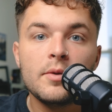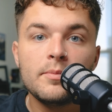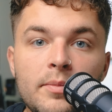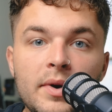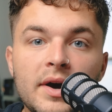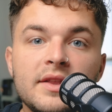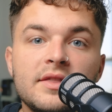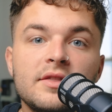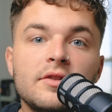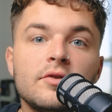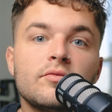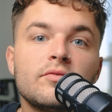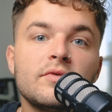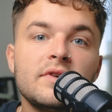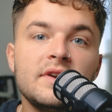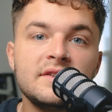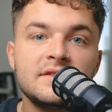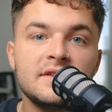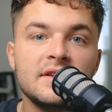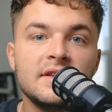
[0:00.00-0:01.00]
But the
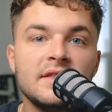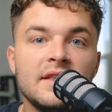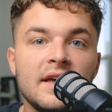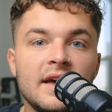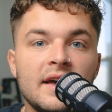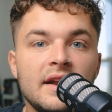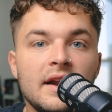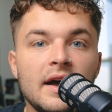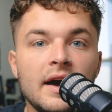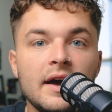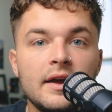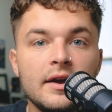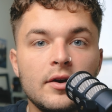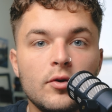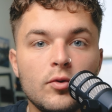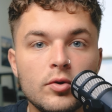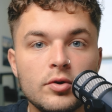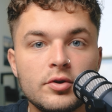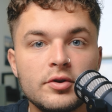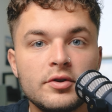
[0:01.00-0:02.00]
reason that I
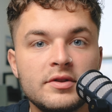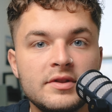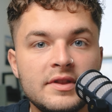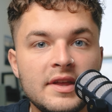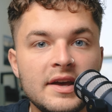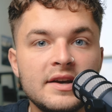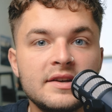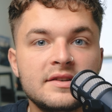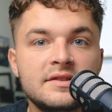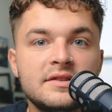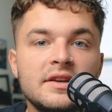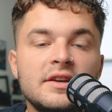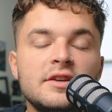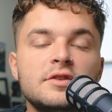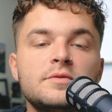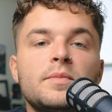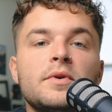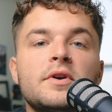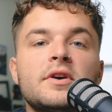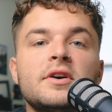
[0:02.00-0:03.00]
ordered this
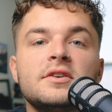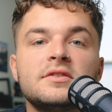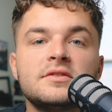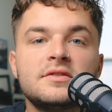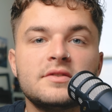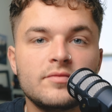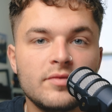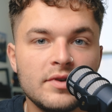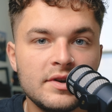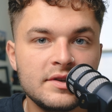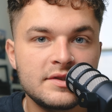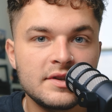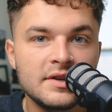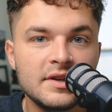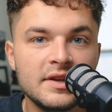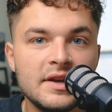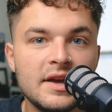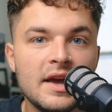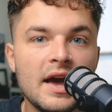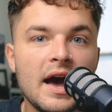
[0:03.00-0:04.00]
is because
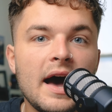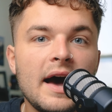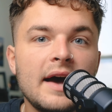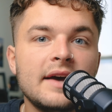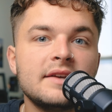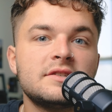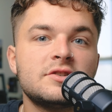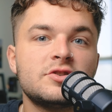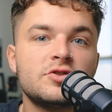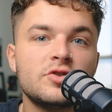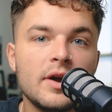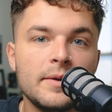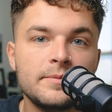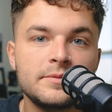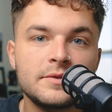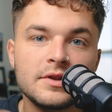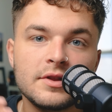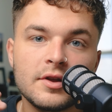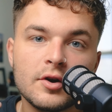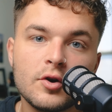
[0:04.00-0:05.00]
recently I
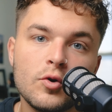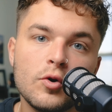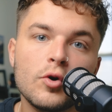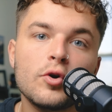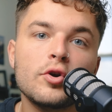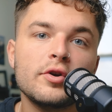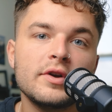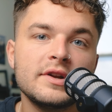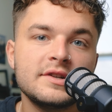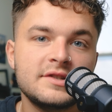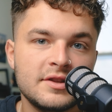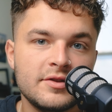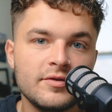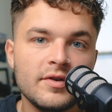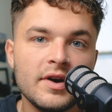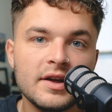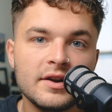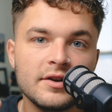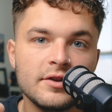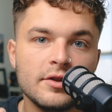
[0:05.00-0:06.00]
stripped the quarter inch
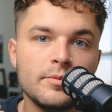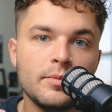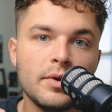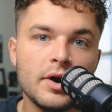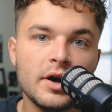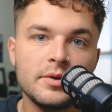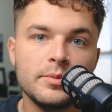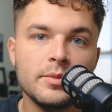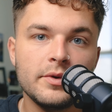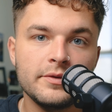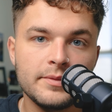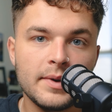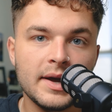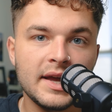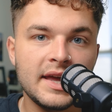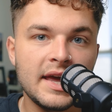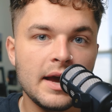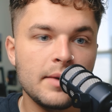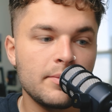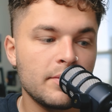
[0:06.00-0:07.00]
thread on the bottom of my
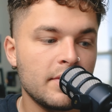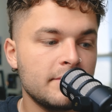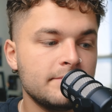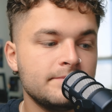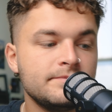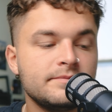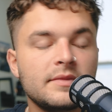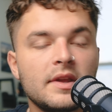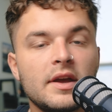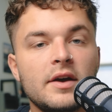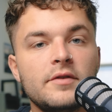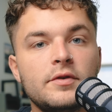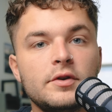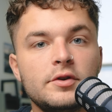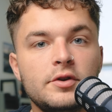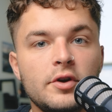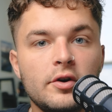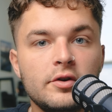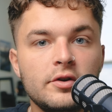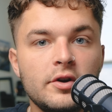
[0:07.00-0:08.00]
camera. If you
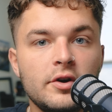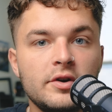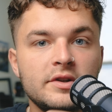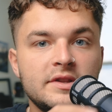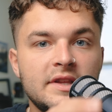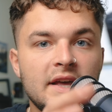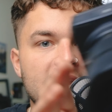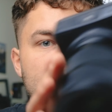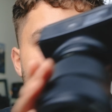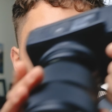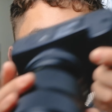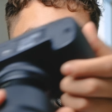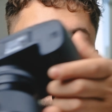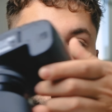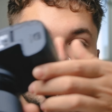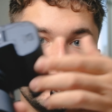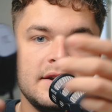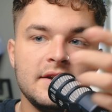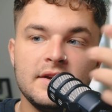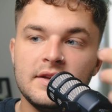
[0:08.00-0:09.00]
don't know what that
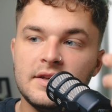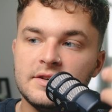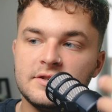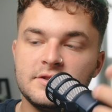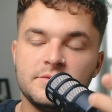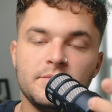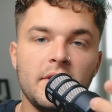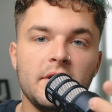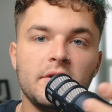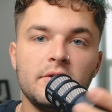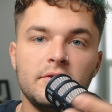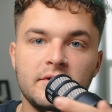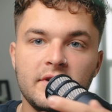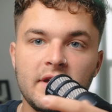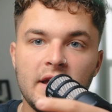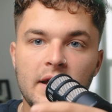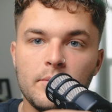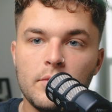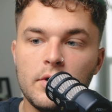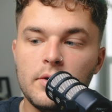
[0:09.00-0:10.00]
is, this is my old
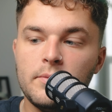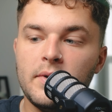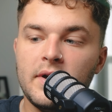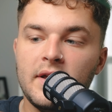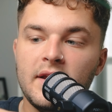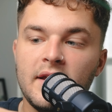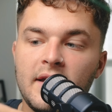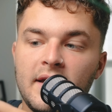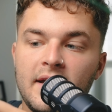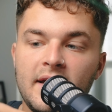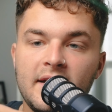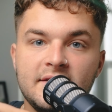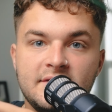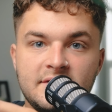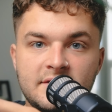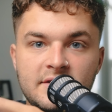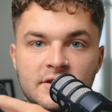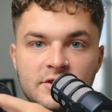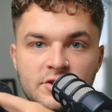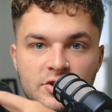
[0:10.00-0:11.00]
camera, but
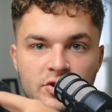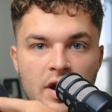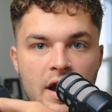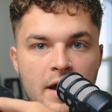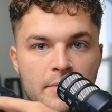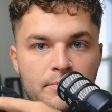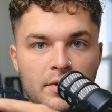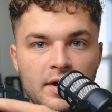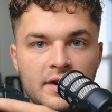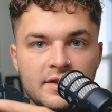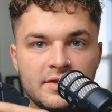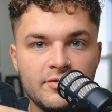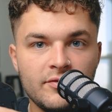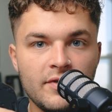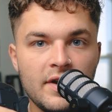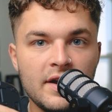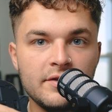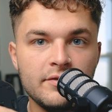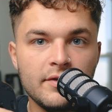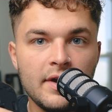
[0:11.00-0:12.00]
it's the tripod
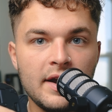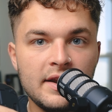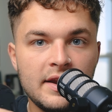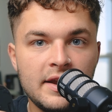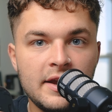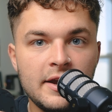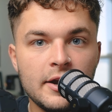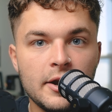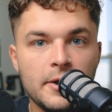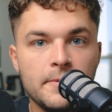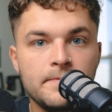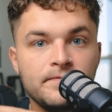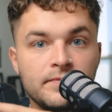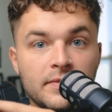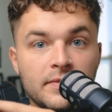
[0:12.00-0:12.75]
thread right here.